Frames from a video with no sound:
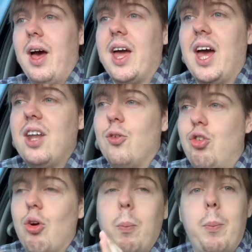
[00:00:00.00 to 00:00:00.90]
I kind of
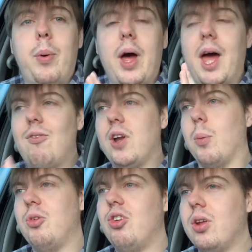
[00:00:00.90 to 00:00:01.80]
jump at every
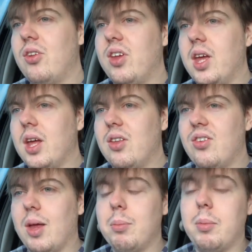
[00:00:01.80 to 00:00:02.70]
opportunity in
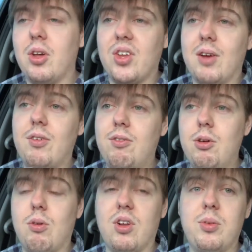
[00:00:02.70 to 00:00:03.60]
December because I have a
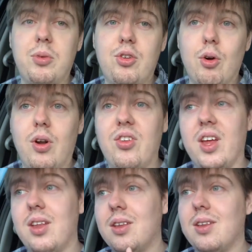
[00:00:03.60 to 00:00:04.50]
few Christmas stories
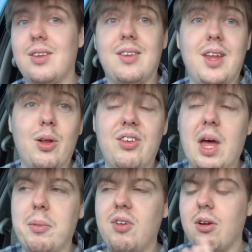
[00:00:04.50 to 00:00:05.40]
that this is the only
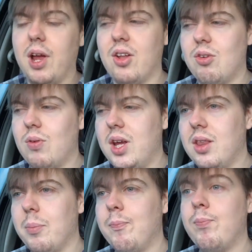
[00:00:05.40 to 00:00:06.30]
time of year I get to
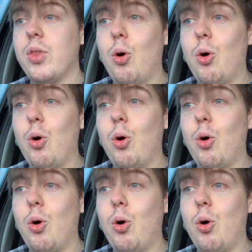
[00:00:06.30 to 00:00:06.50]
read them.